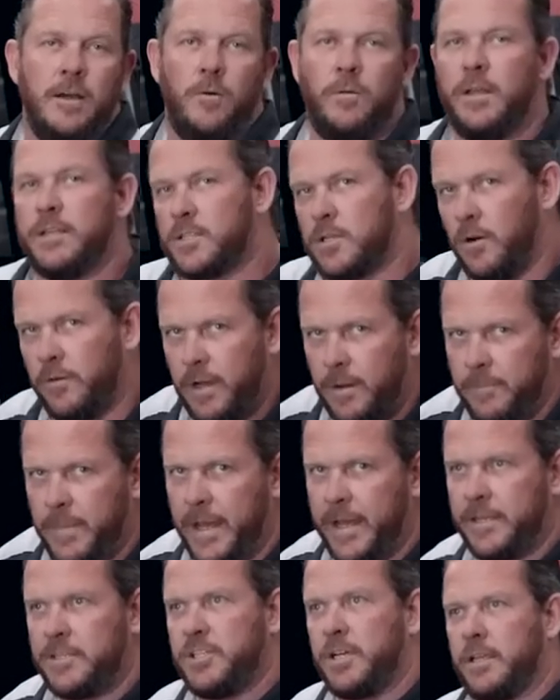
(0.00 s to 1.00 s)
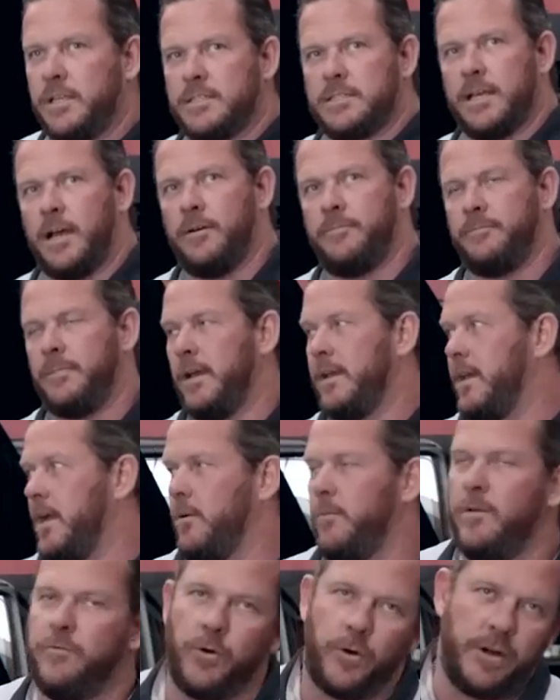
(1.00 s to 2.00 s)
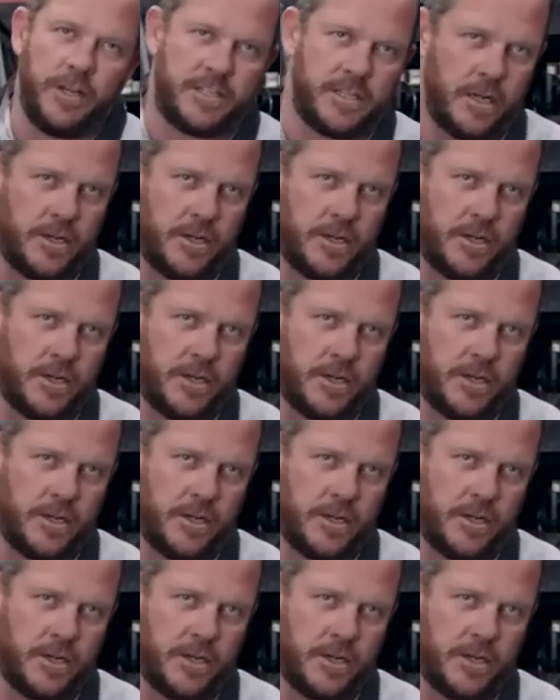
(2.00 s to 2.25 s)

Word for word: Let's go around back, check this out. Again, we've already